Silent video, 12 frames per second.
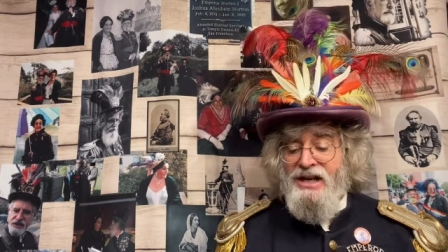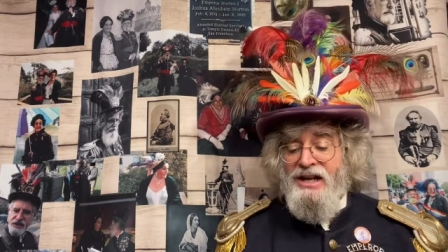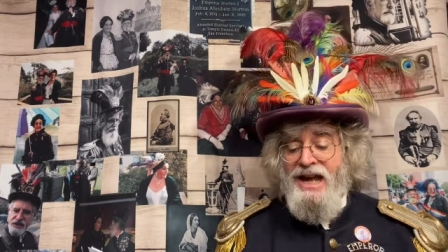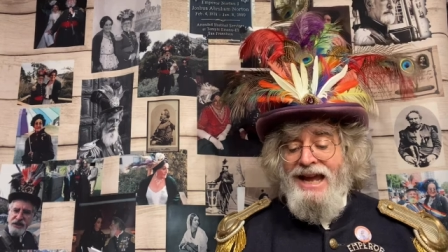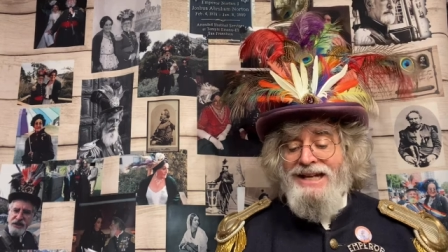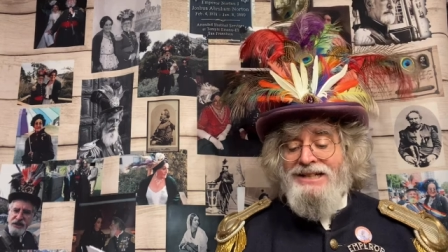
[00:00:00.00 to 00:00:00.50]

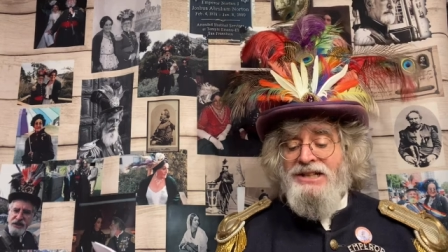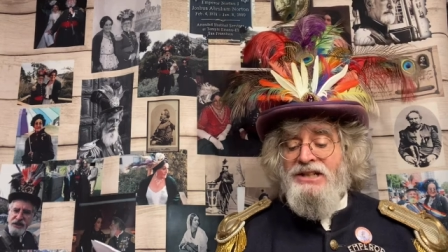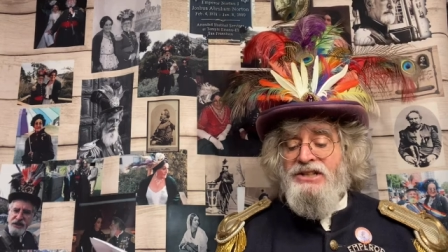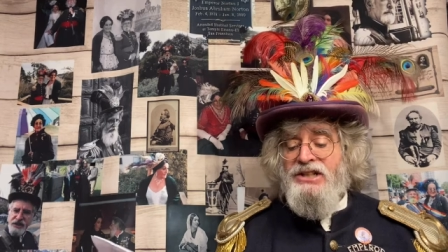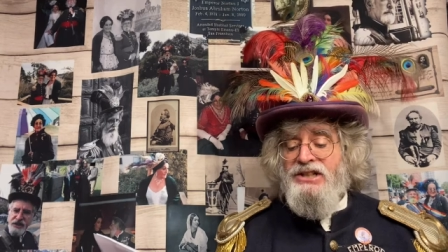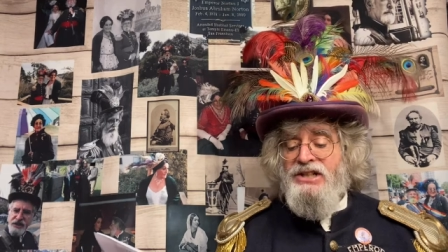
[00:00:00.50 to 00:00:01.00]

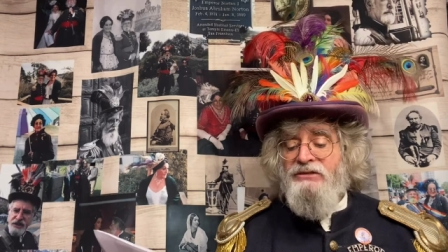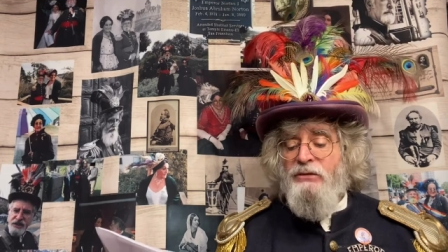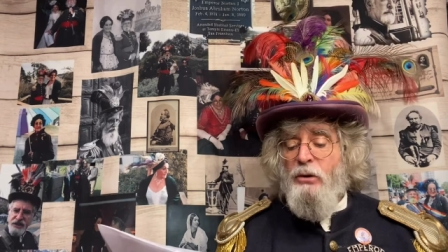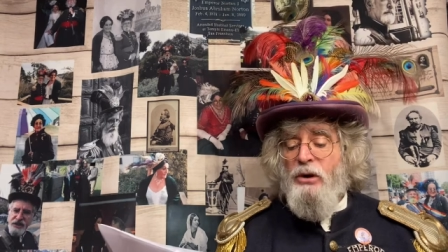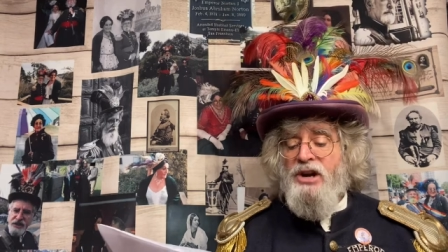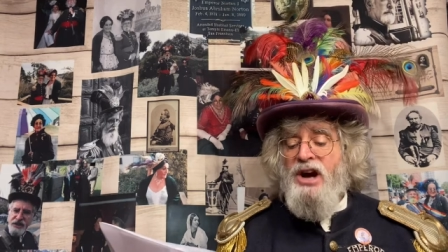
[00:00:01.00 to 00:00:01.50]

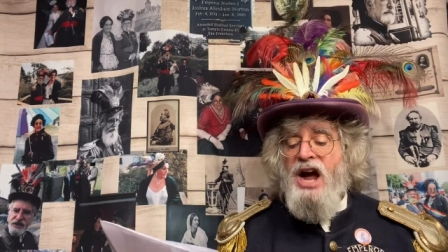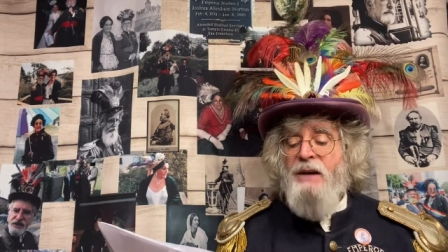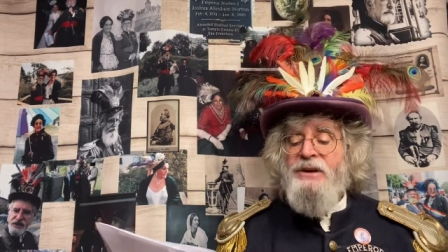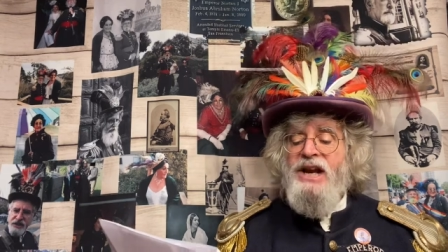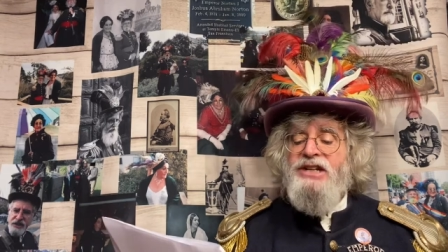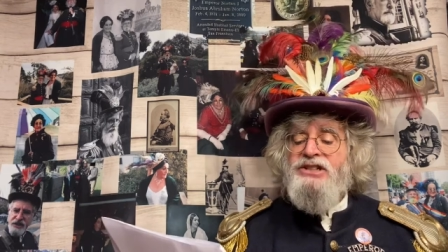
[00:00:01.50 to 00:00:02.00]
1864,
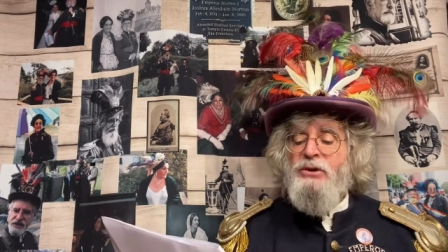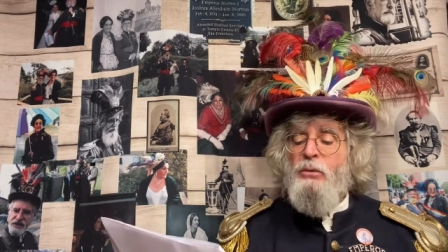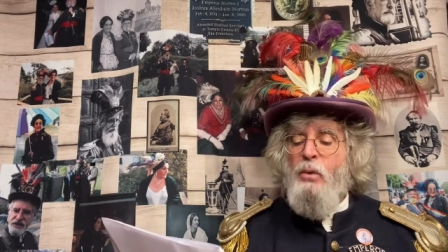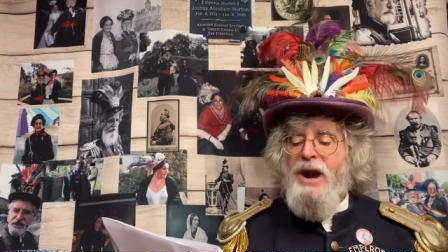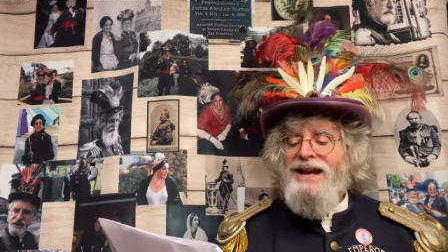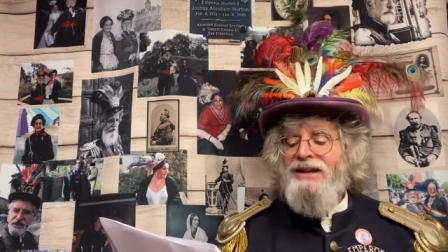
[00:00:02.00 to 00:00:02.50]
combination
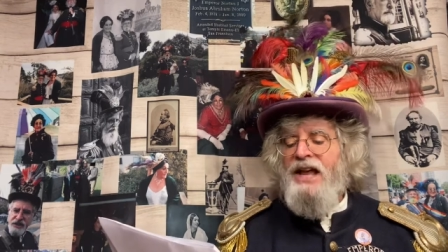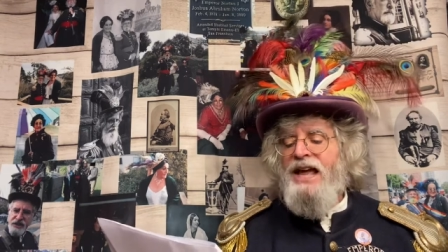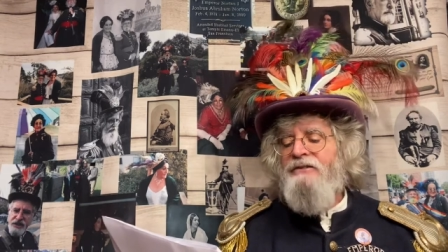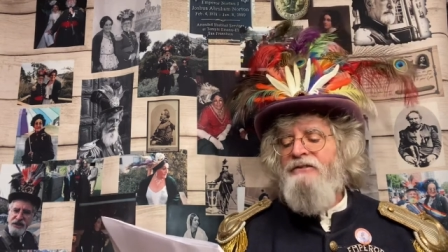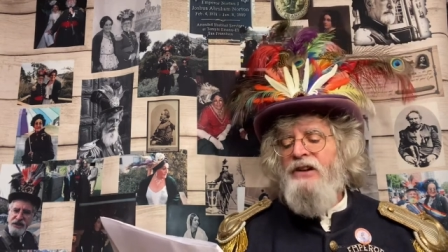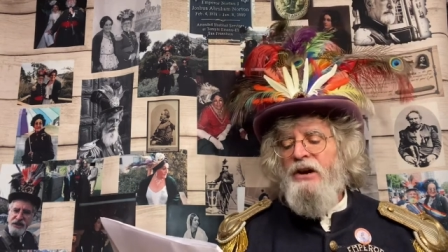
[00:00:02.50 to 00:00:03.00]
rail
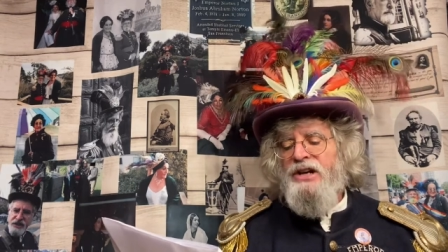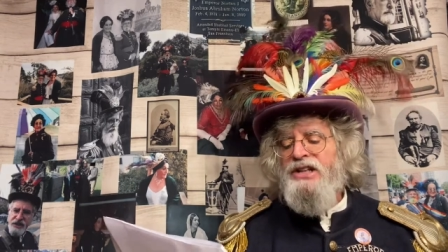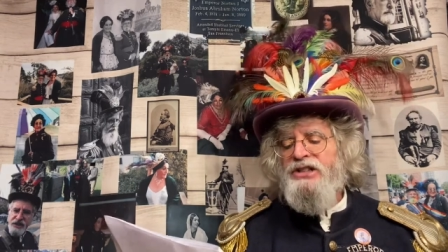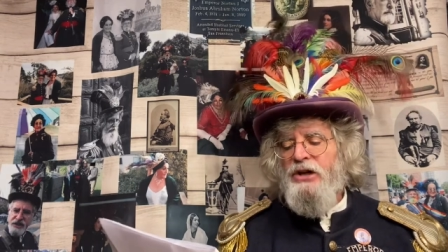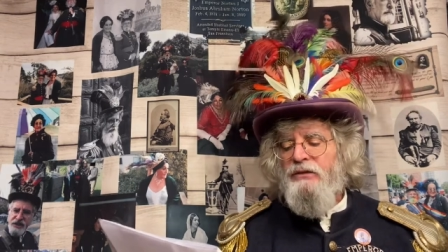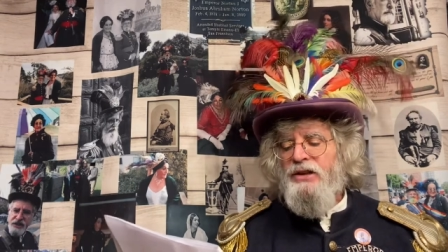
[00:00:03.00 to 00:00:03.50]
and ferry
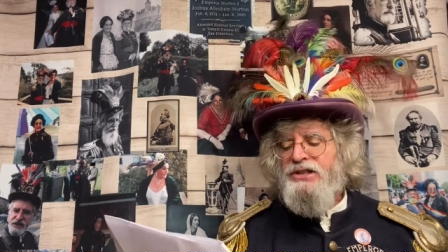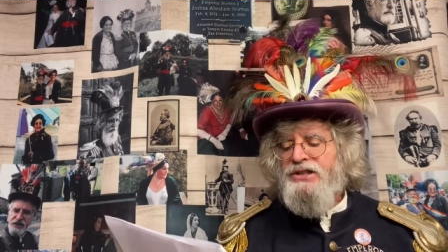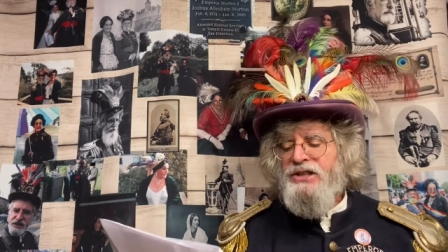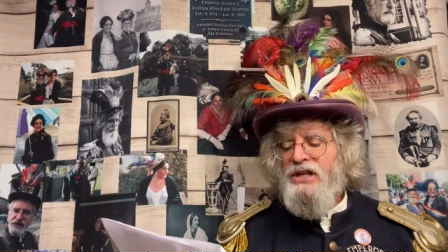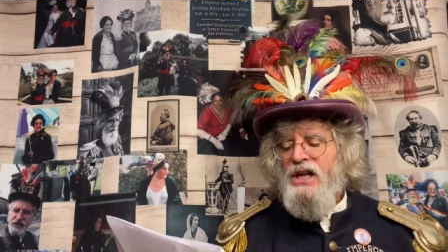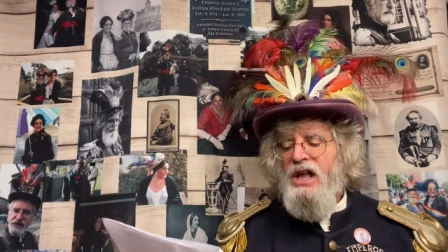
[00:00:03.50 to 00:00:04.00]
service